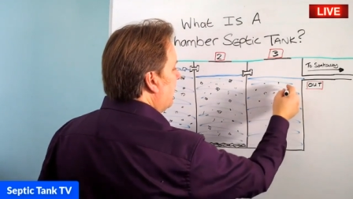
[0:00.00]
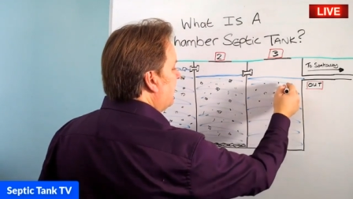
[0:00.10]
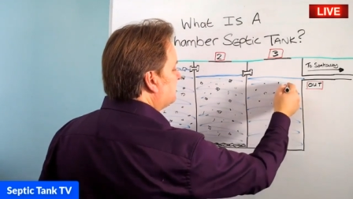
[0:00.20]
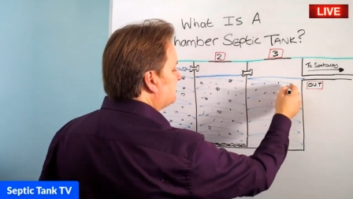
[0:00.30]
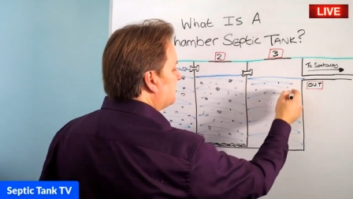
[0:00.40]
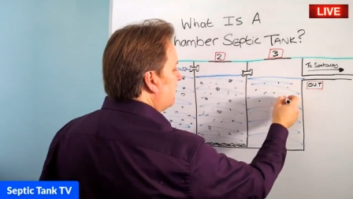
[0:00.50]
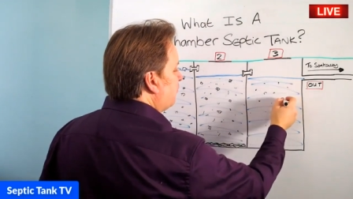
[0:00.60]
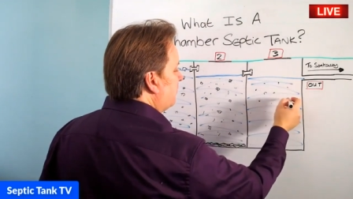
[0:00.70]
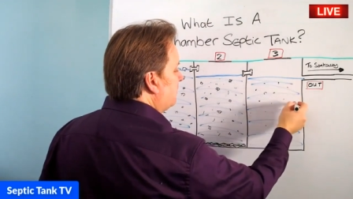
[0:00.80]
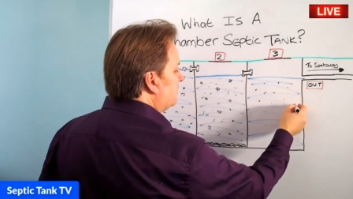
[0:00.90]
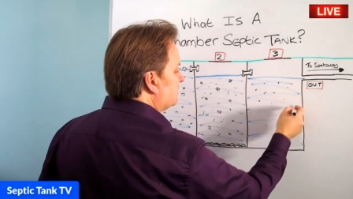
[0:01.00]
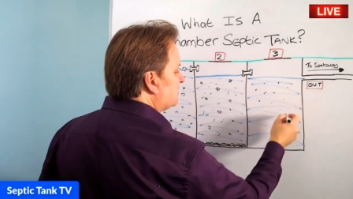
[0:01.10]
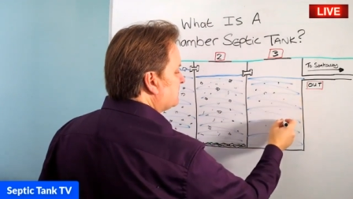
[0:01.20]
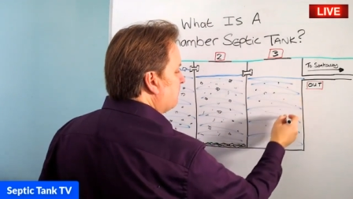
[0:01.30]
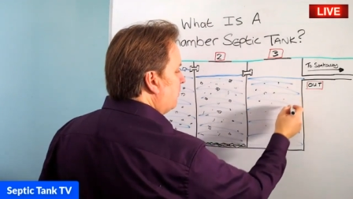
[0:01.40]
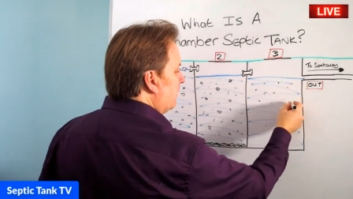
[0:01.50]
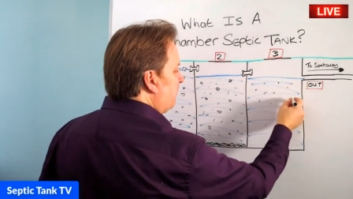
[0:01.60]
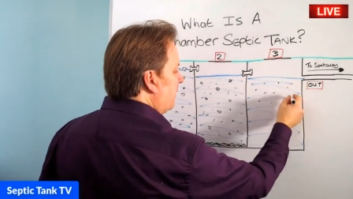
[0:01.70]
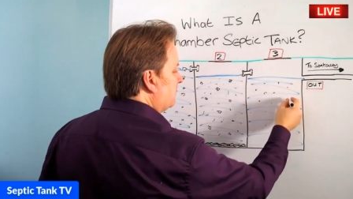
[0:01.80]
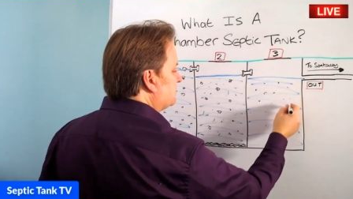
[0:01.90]
less debris,
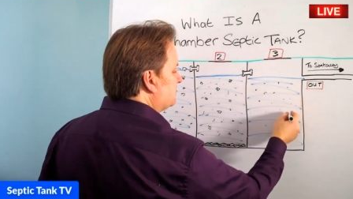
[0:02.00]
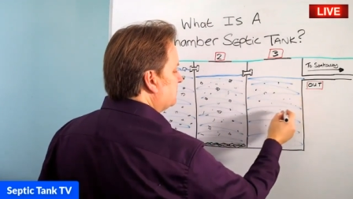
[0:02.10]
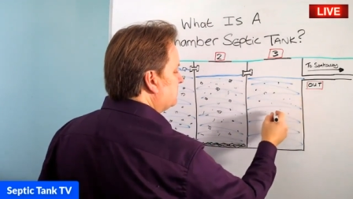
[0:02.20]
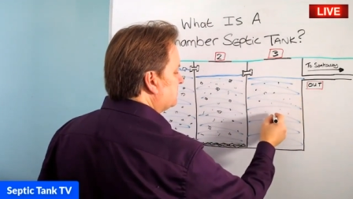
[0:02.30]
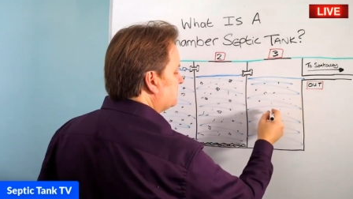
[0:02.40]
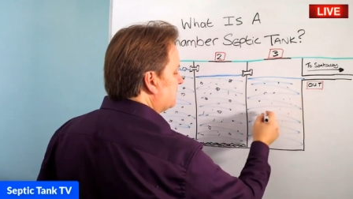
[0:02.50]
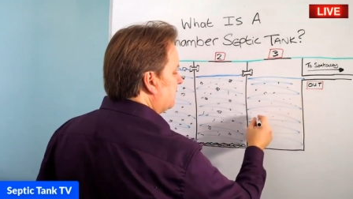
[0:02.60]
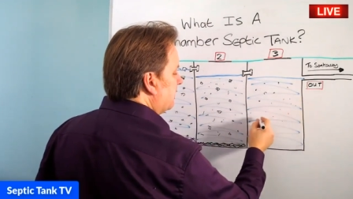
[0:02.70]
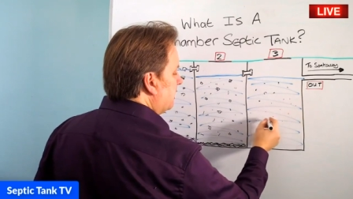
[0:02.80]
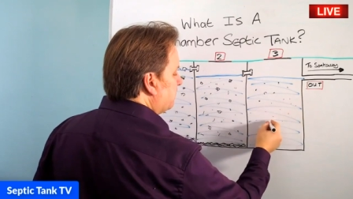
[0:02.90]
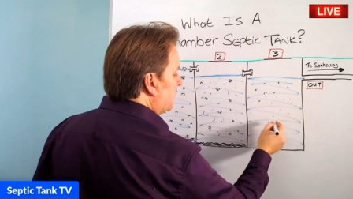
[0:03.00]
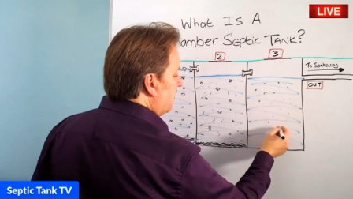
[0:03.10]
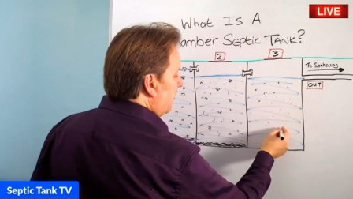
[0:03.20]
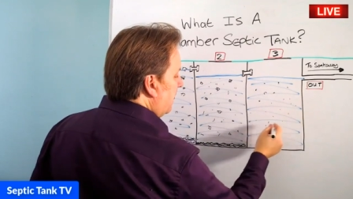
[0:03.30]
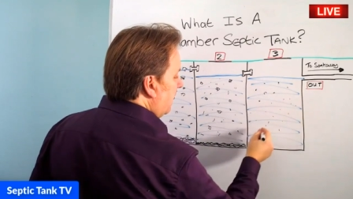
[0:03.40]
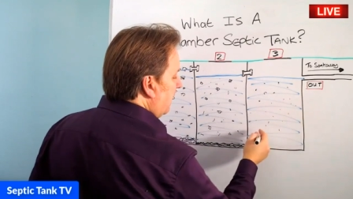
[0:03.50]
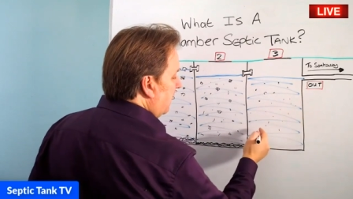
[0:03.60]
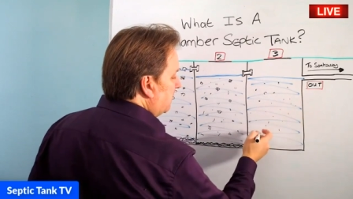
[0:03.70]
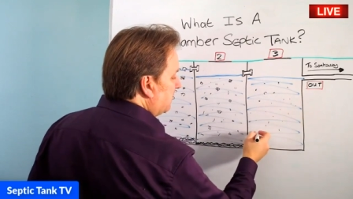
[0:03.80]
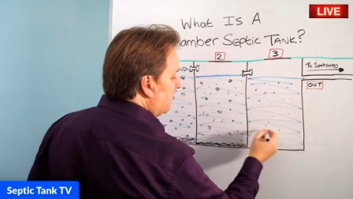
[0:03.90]
smaller particles,
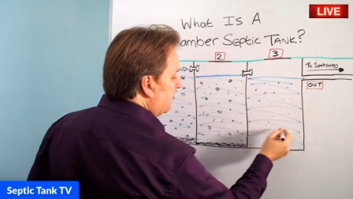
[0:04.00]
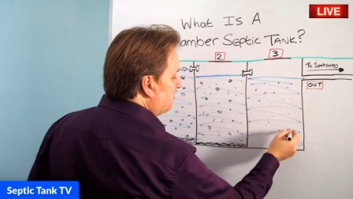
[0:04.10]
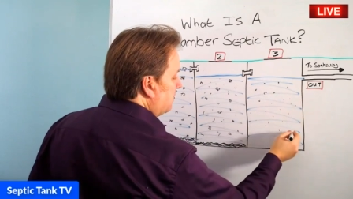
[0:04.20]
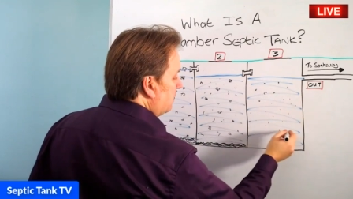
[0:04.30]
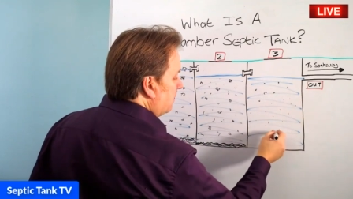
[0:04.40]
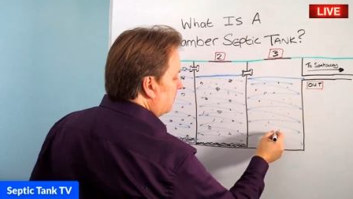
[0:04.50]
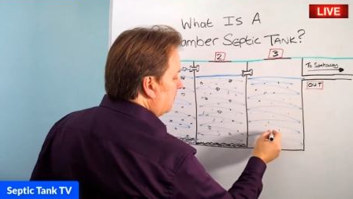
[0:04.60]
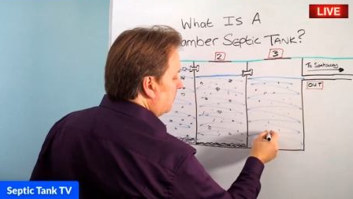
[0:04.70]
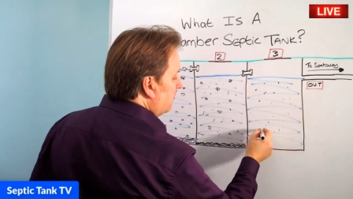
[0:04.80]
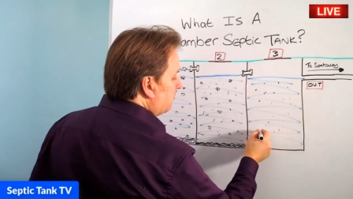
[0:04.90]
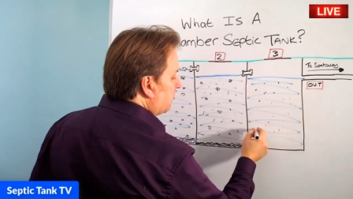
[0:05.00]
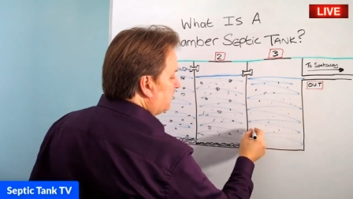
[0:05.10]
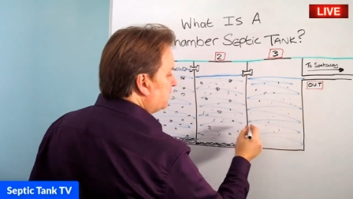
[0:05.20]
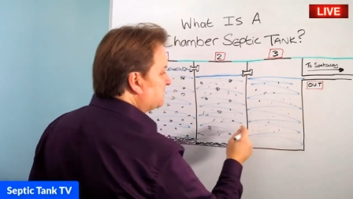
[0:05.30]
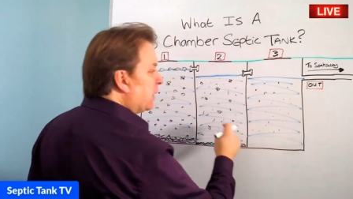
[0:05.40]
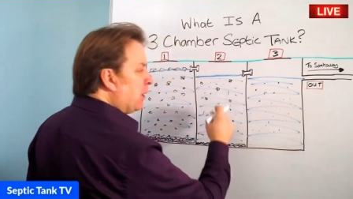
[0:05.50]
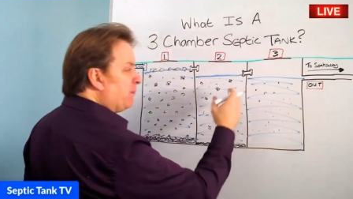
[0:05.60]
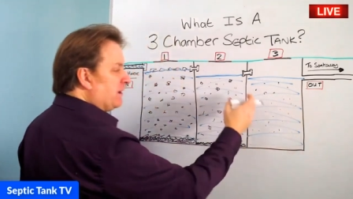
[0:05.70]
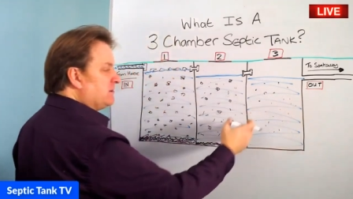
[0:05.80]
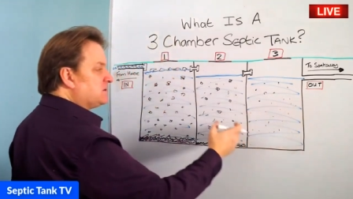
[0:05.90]
and again, the
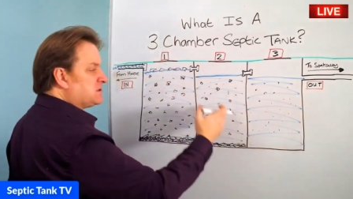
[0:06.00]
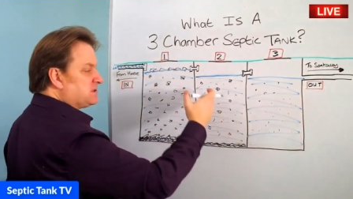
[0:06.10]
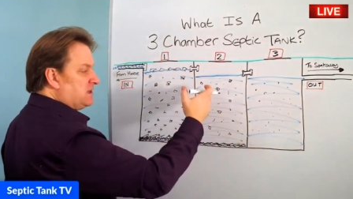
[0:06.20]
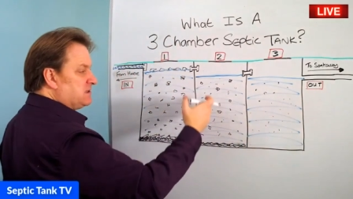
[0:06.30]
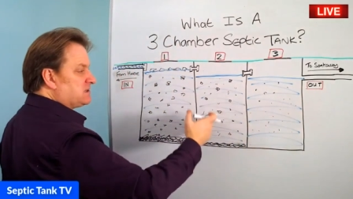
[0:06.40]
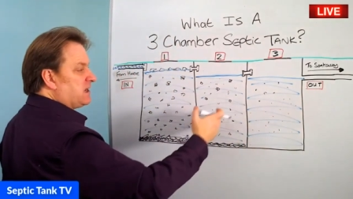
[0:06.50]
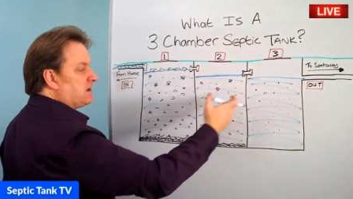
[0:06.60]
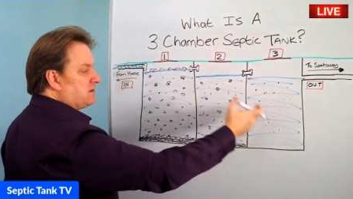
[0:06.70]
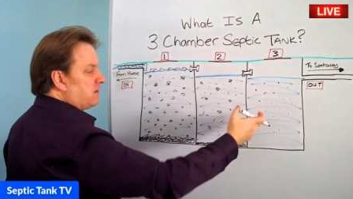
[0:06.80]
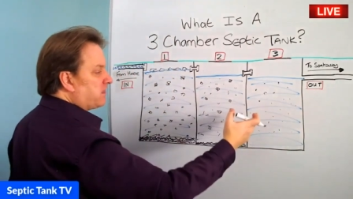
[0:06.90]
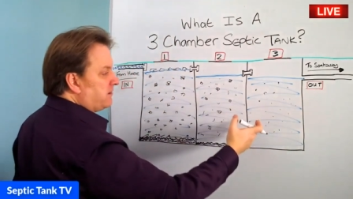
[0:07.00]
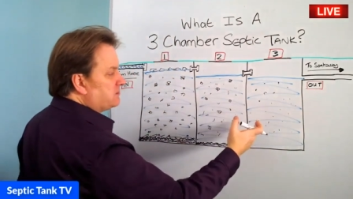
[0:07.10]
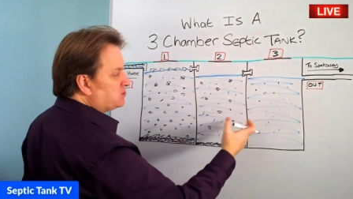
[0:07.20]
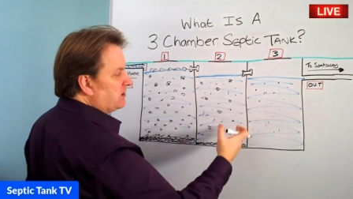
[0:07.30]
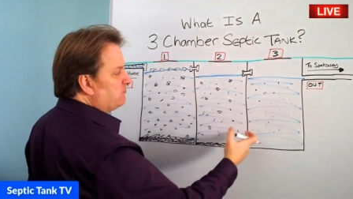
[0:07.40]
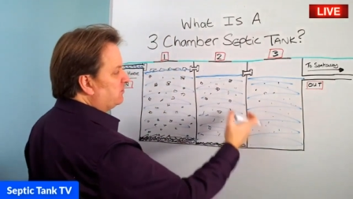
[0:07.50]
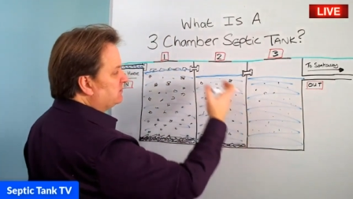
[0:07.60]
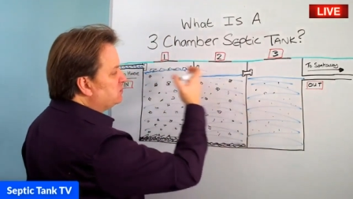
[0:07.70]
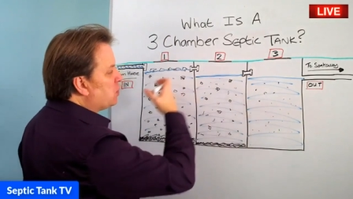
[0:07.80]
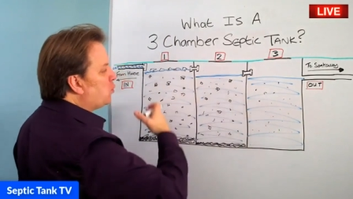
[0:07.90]
turbulence in the second and third chamber
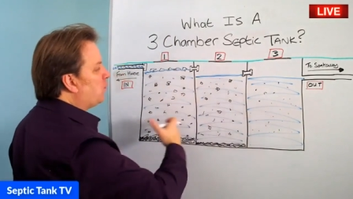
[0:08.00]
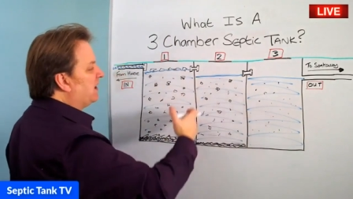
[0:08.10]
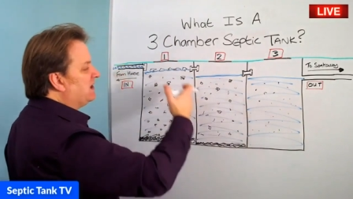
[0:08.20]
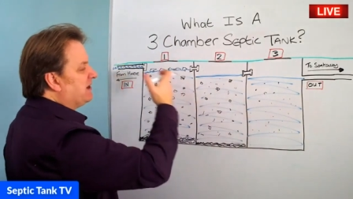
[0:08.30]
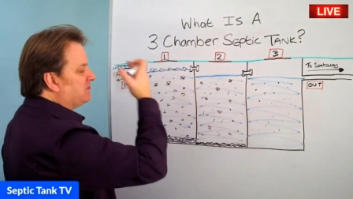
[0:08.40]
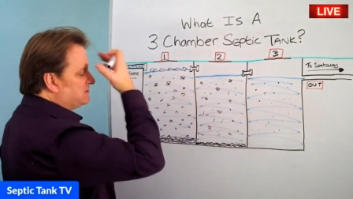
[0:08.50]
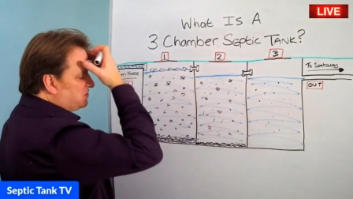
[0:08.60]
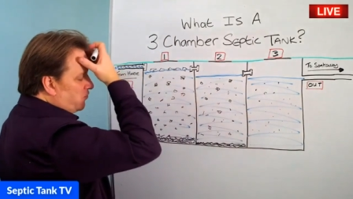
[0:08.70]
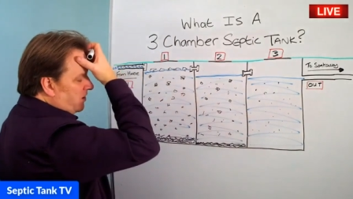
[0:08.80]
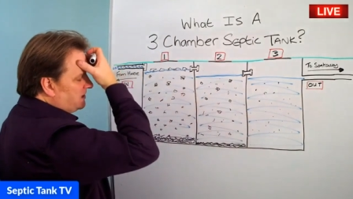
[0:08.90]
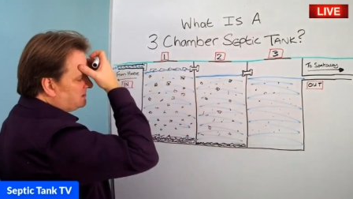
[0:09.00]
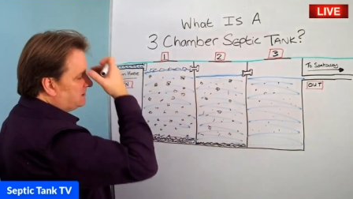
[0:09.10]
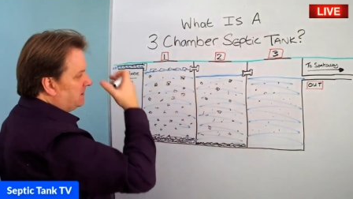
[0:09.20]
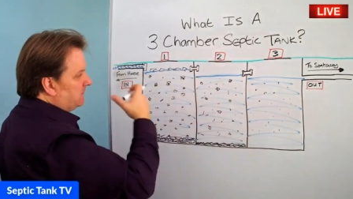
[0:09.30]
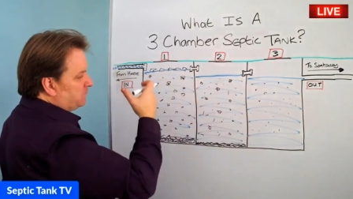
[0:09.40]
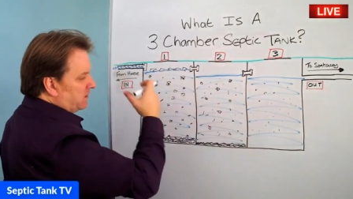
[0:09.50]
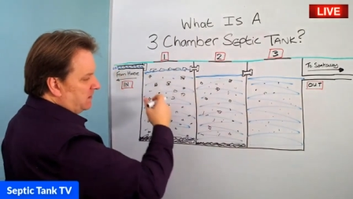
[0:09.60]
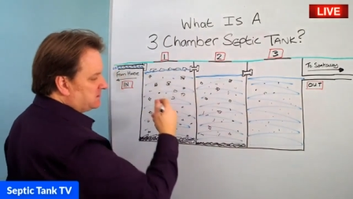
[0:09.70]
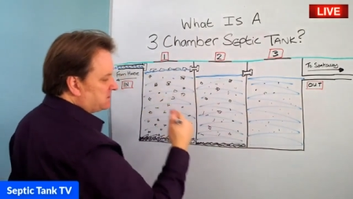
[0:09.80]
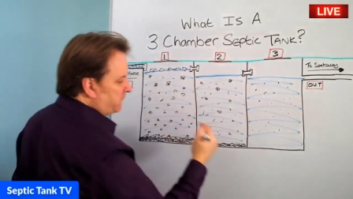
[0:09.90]
is nowhere near as great
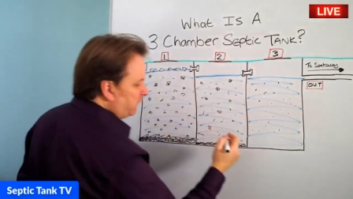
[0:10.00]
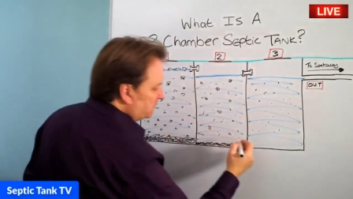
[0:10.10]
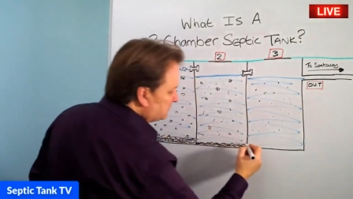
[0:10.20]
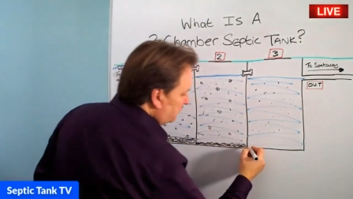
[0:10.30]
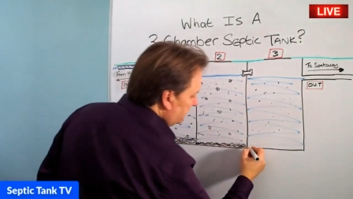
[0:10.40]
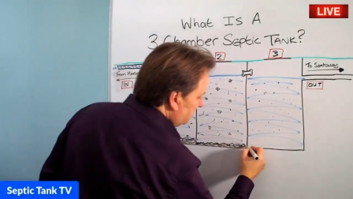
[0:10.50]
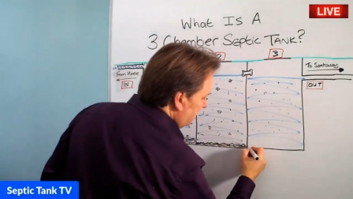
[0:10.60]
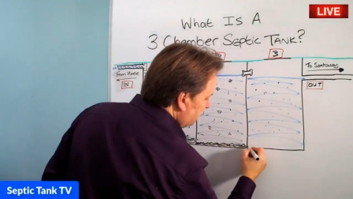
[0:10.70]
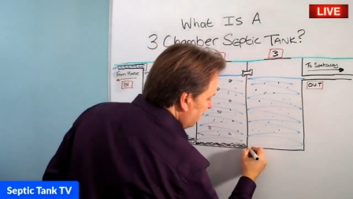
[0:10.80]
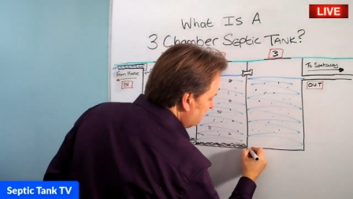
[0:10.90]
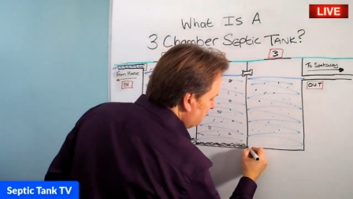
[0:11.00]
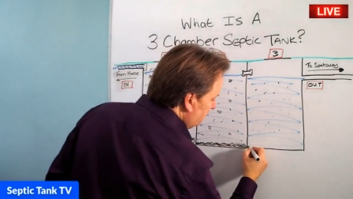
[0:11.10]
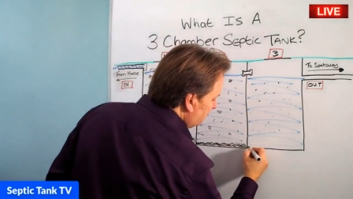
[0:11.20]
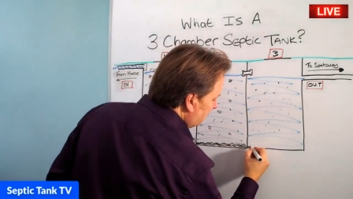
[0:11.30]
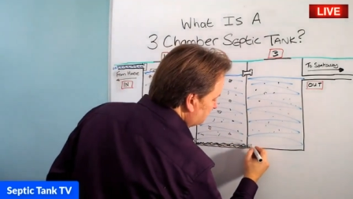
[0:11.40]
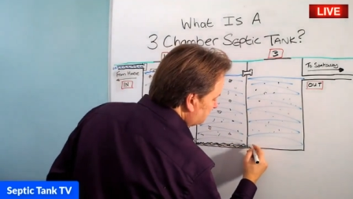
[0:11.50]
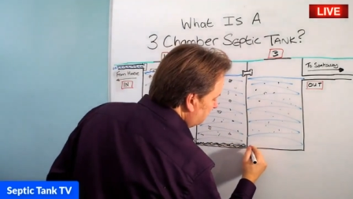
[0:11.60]
as the first one. And again, you will get